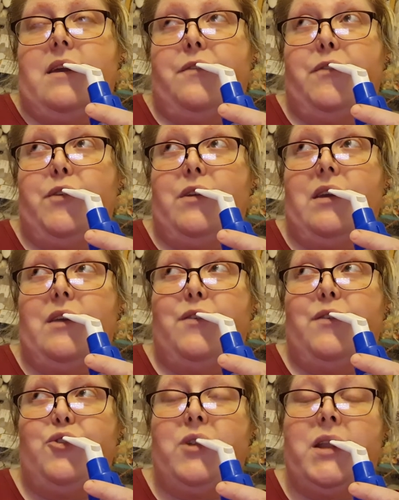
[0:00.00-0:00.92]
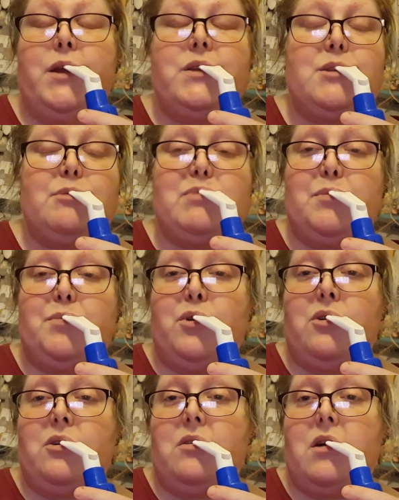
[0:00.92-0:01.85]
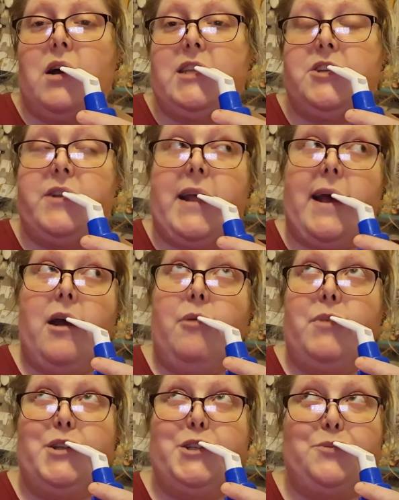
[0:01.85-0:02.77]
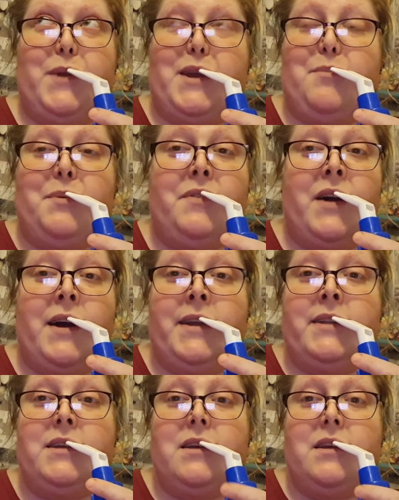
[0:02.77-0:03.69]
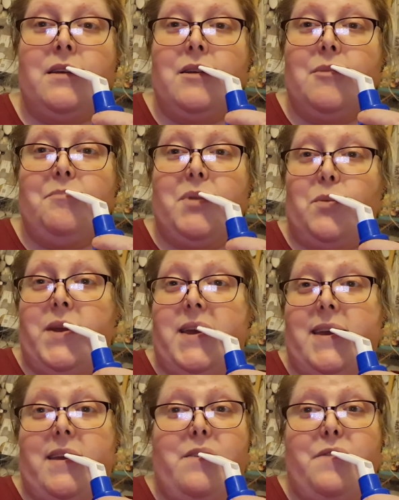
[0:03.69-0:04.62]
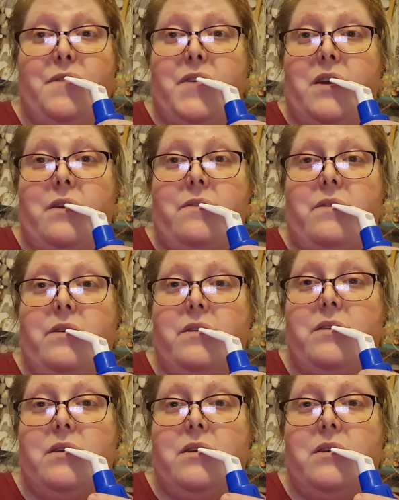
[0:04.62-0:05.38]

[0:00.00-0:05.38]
if you need some support, I don't know how much we can provide, but we're here for you.